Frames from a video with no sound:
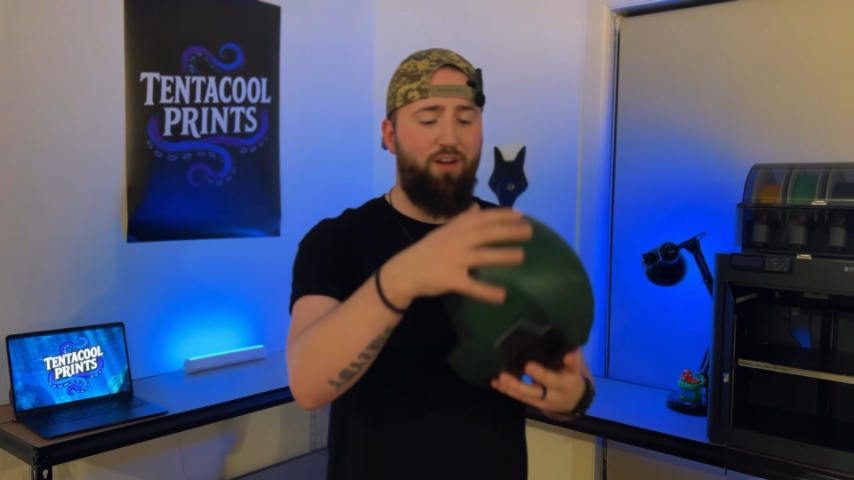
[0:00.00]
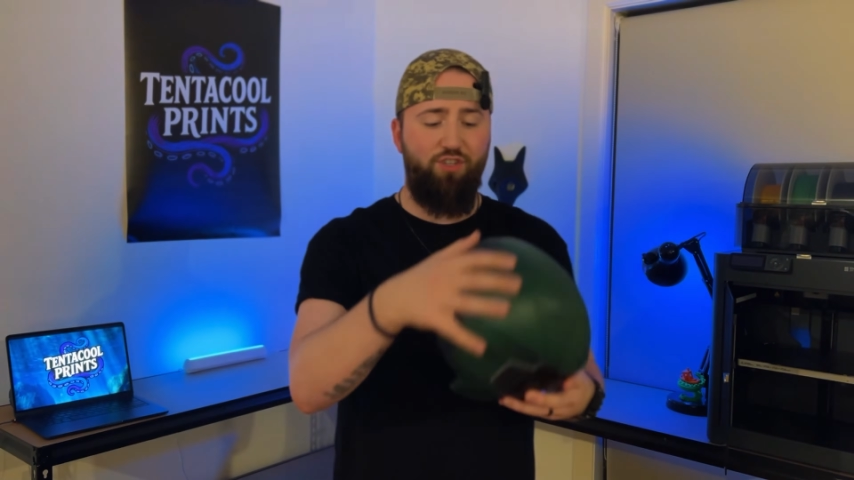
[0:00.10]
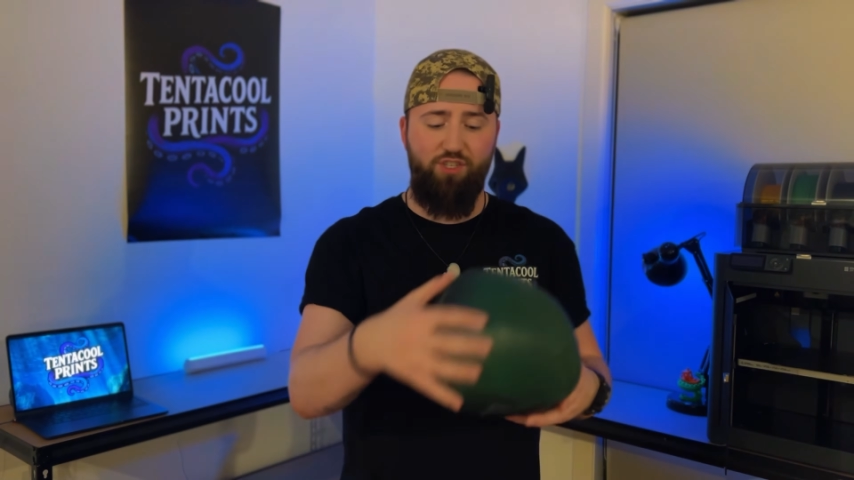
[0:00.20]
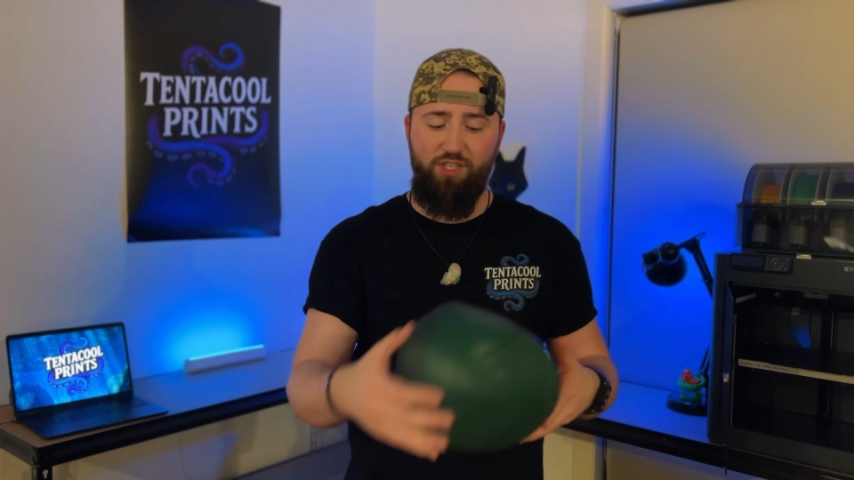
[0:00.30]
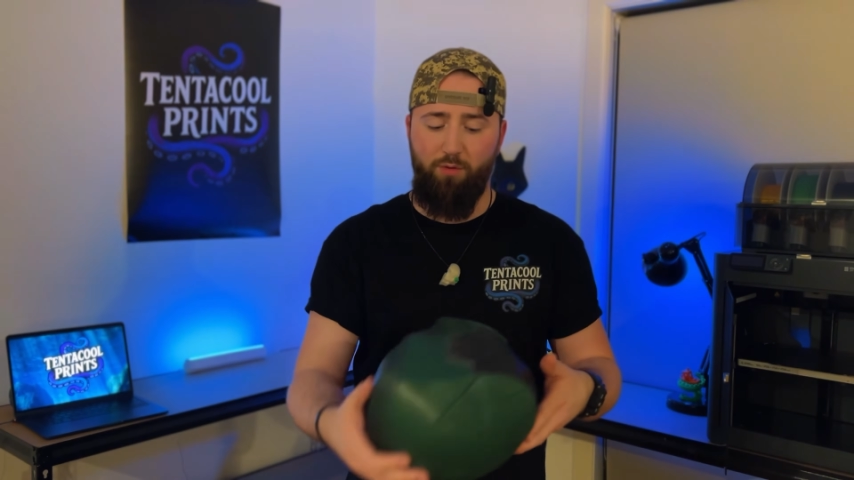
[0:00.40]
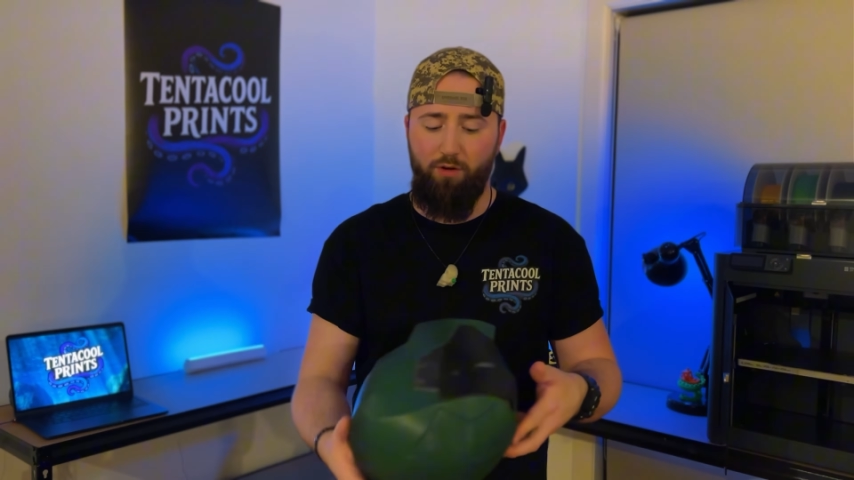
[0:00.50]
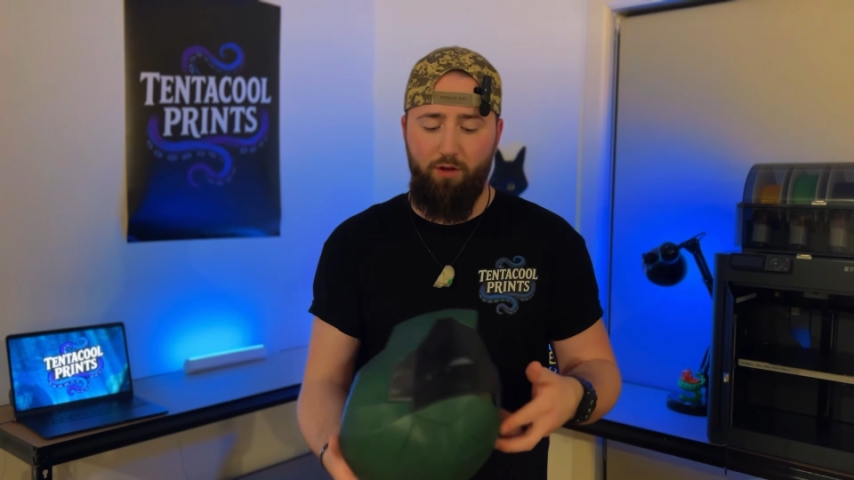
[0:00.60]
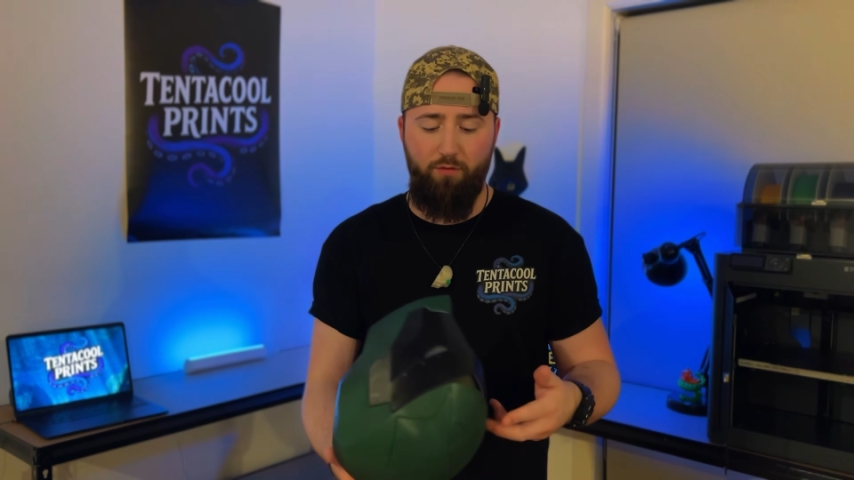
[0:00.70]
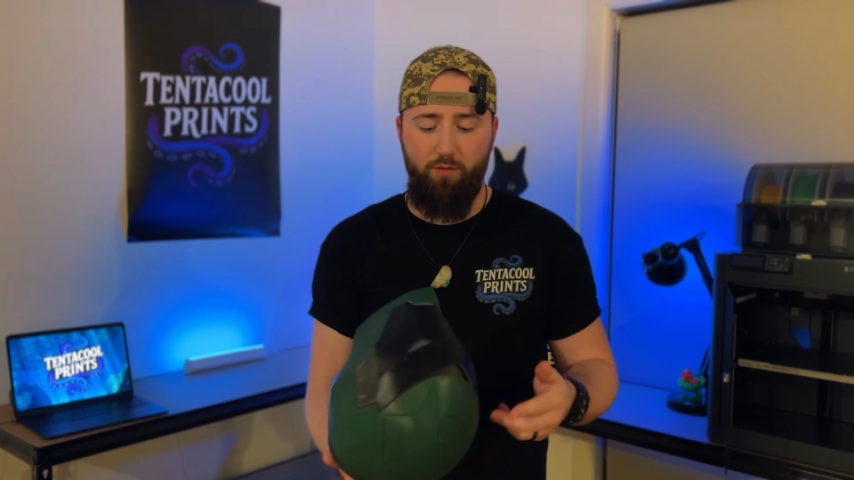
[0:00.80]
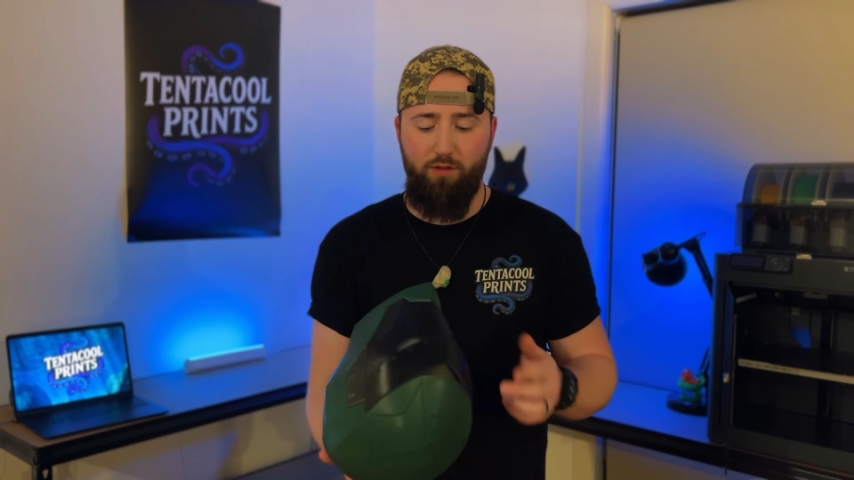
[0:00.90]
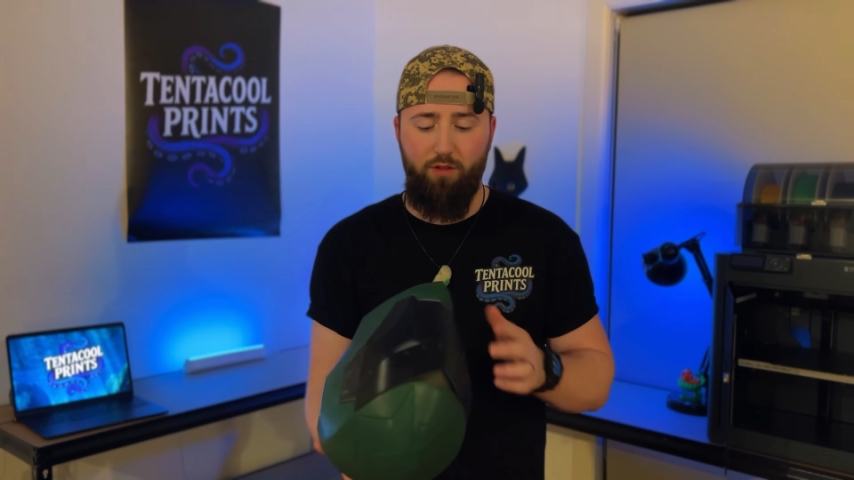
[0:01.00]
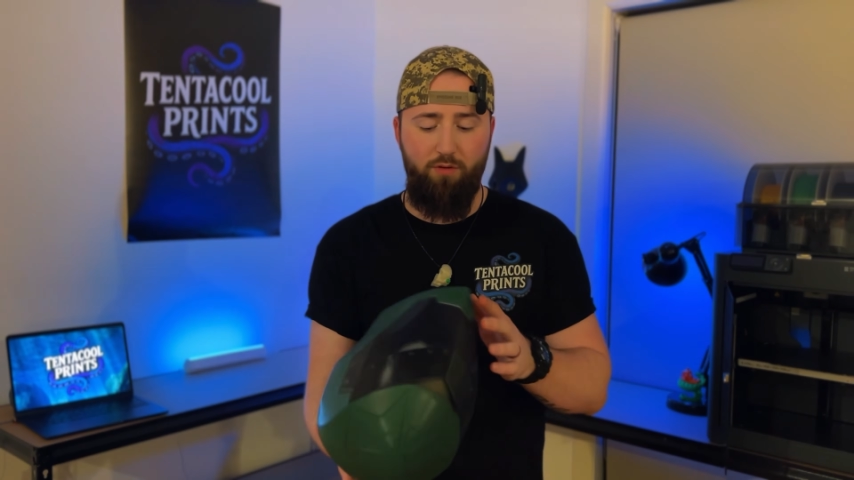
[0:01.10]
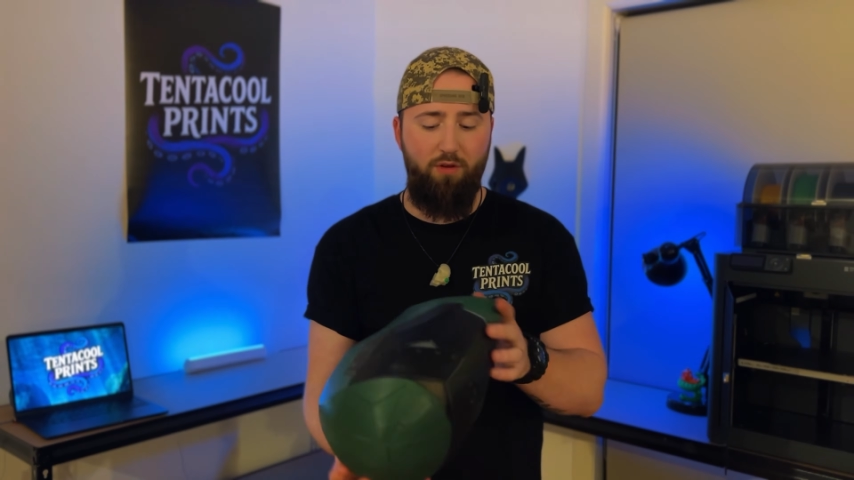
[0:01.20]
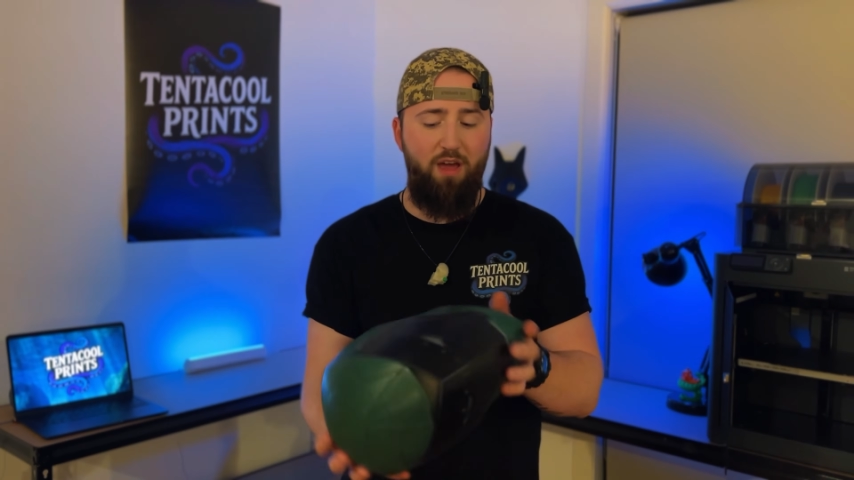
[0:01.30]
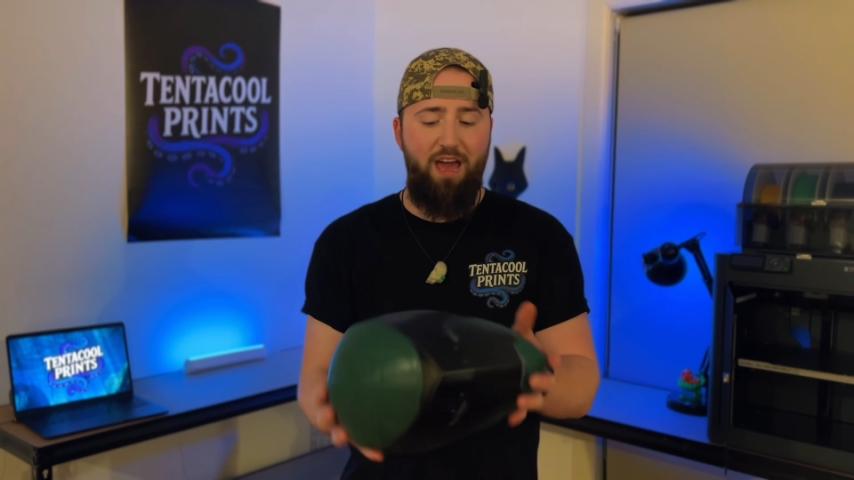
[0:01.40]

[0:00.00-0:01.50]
I just sealed it over with glue,